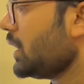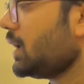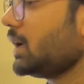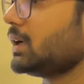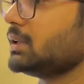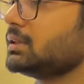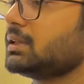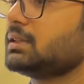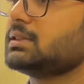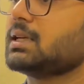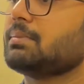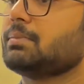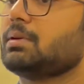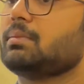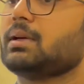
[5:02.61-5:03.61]
Another
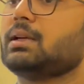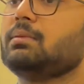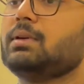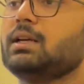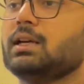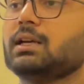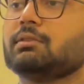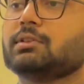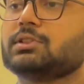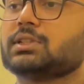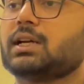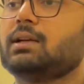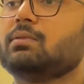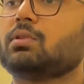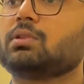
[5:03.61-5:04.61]
example might be if a
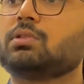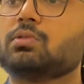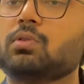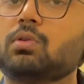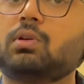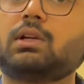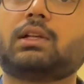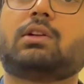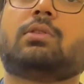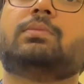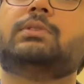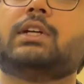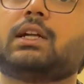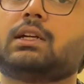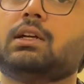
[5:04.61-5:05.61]
child want to hold an
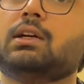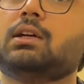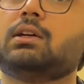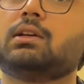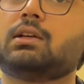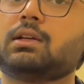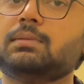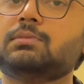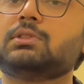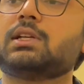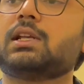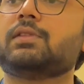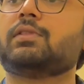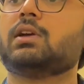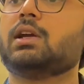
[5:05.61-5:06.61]
object himself,